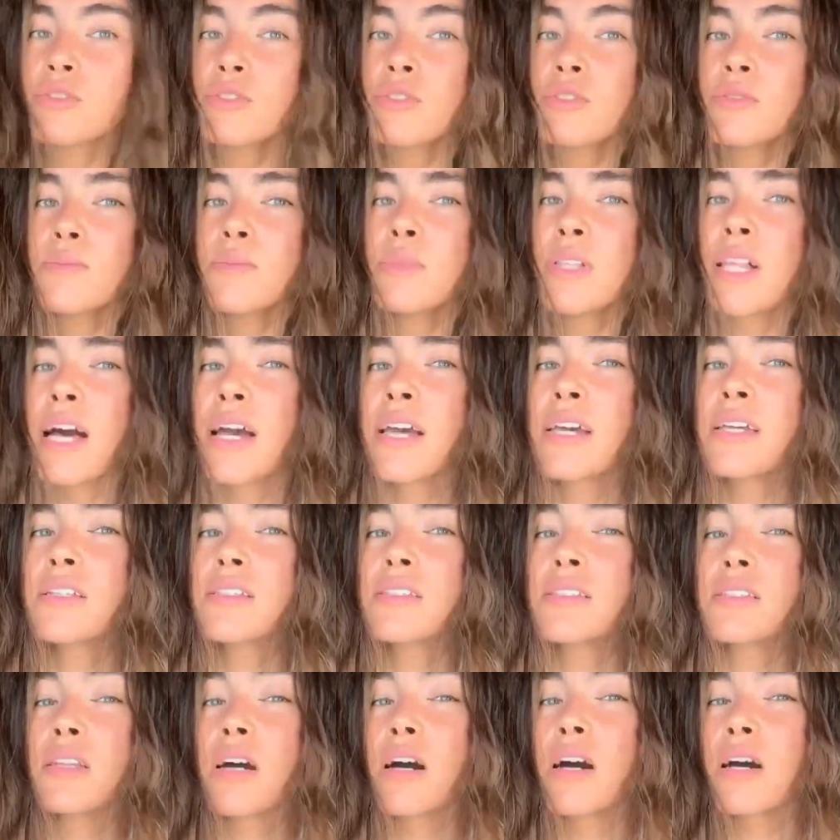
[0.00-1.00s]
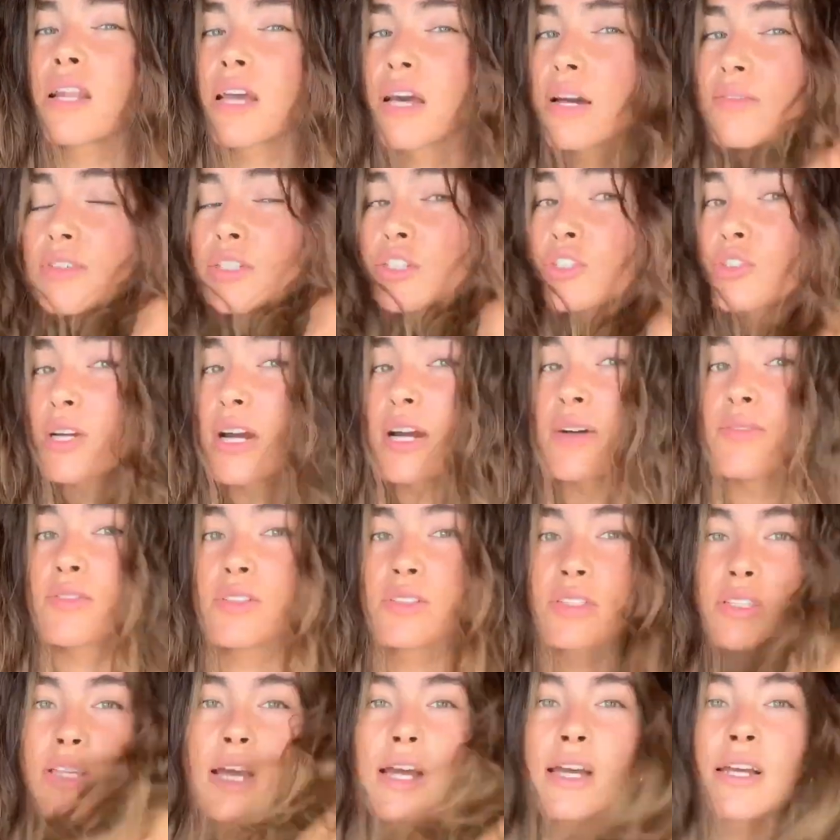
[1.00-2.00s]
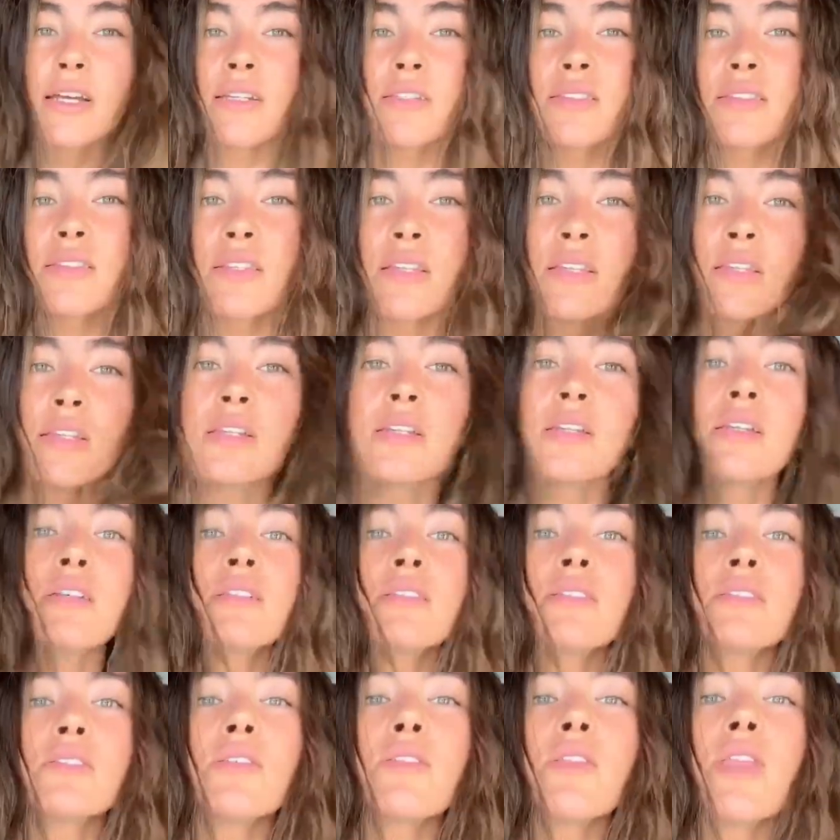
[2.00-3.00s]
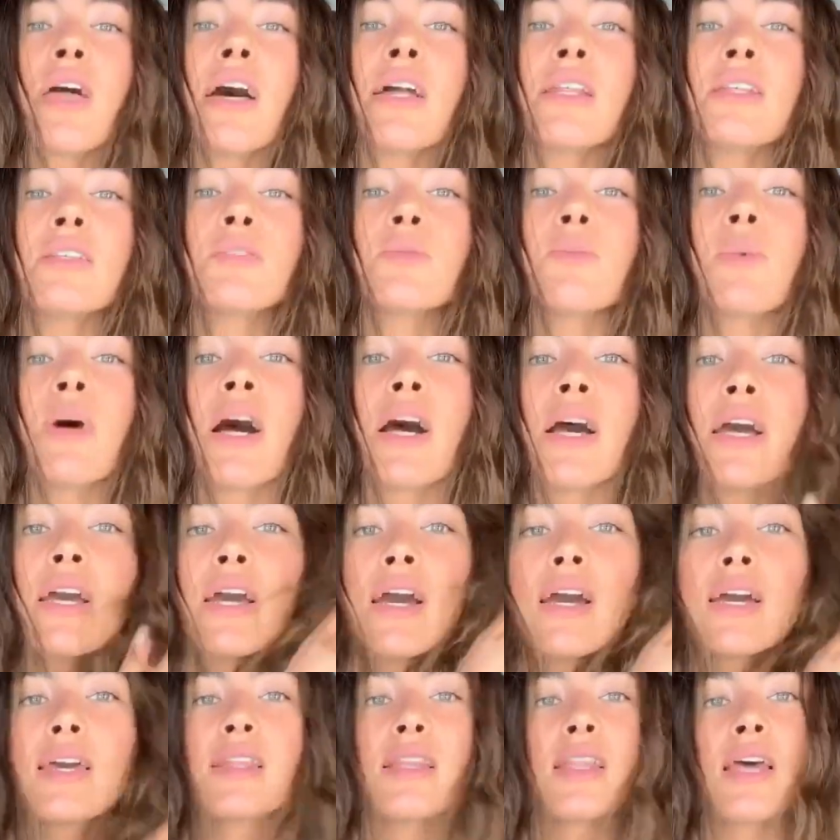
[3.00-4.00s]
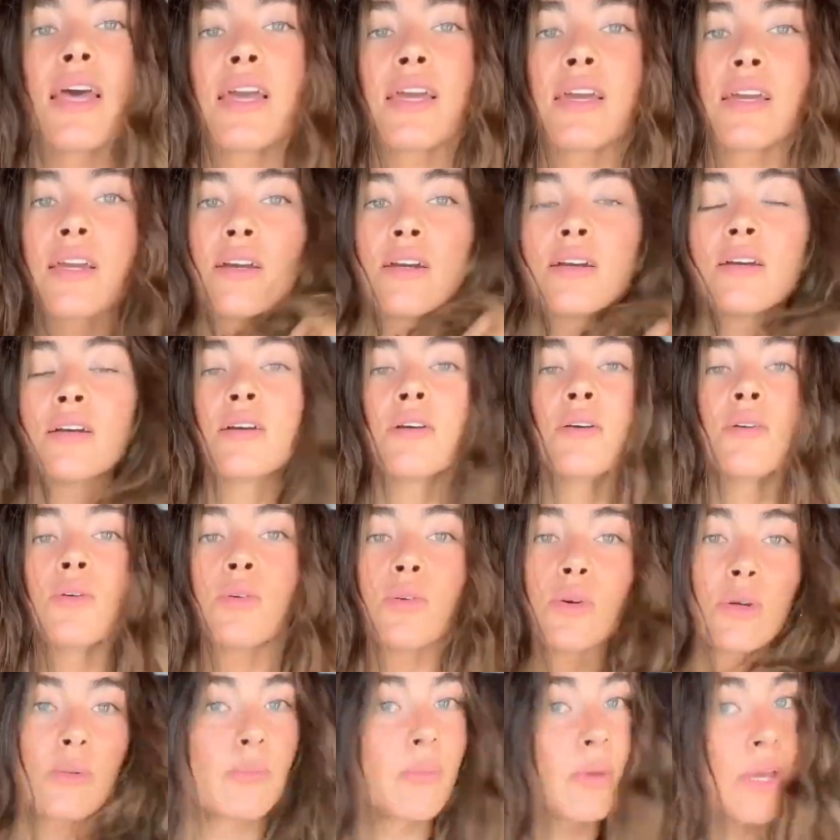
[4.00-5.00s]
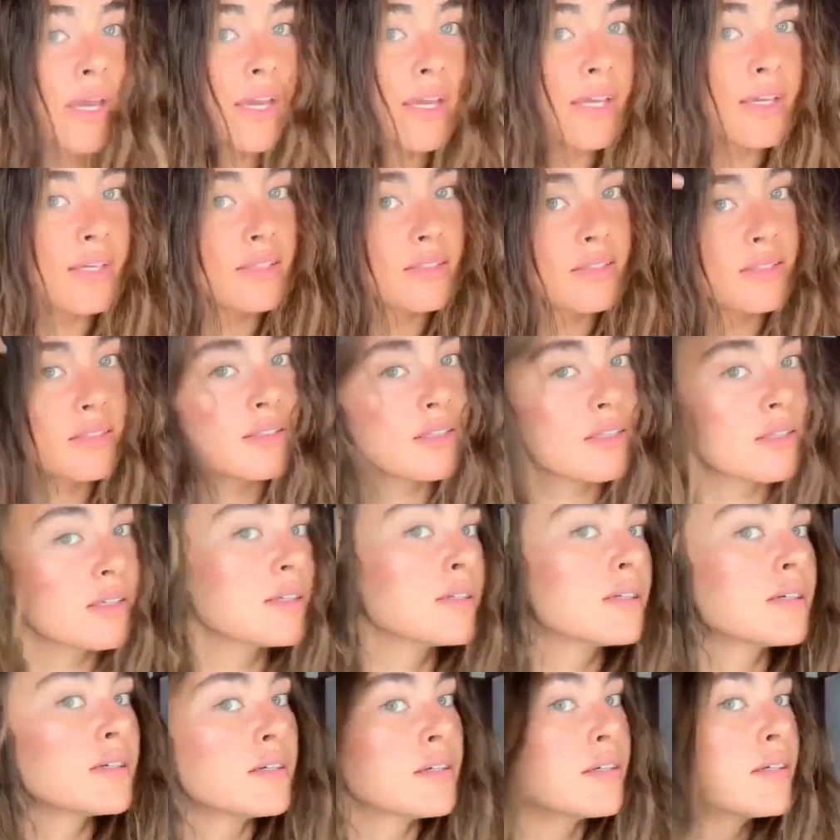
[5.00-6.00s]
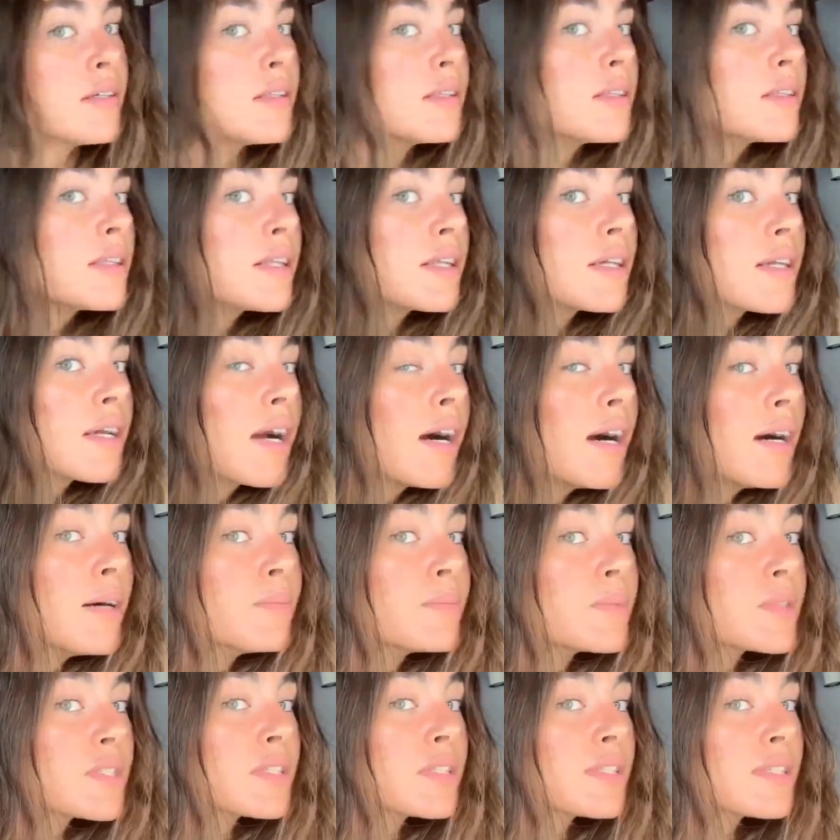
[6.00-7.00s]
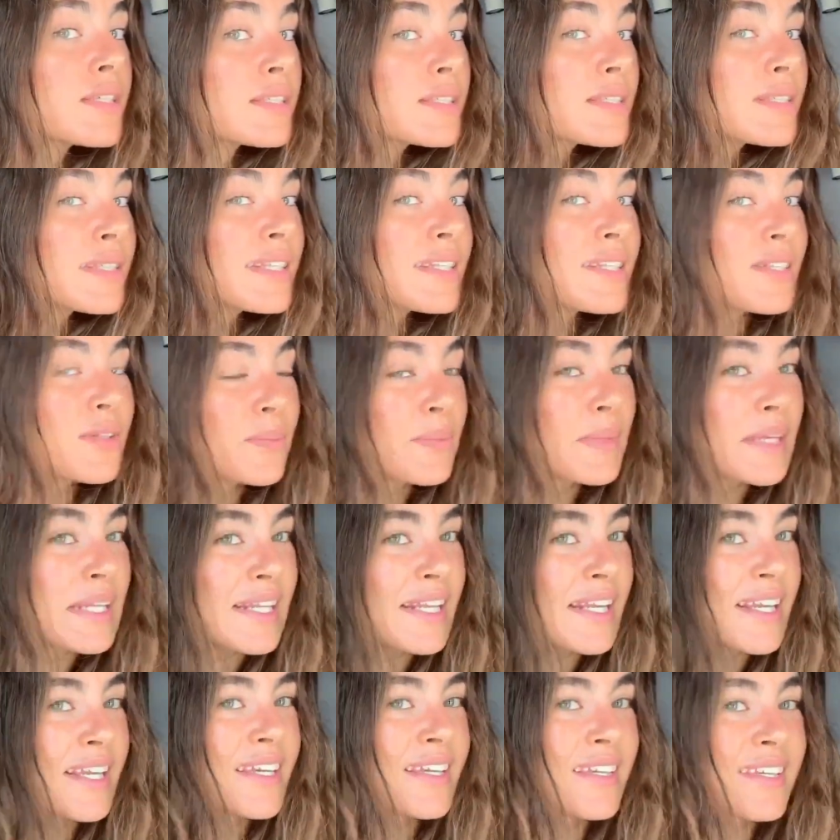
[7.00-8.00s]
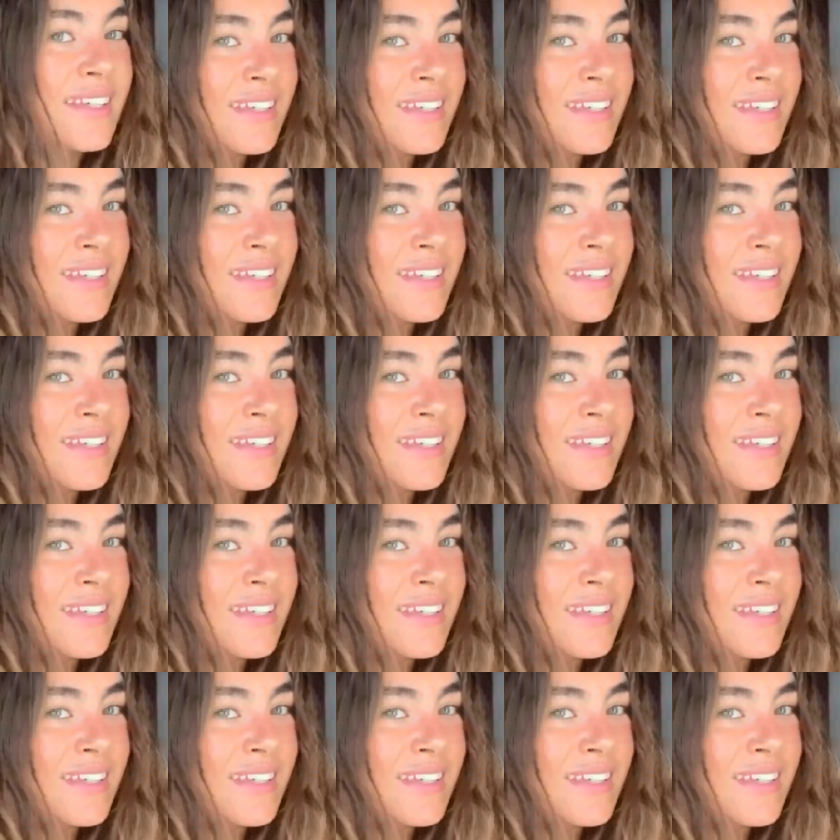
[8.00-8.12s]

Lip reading: Playa does not have a travel size, so that is why I like Oribe's. But it comes in this little mini.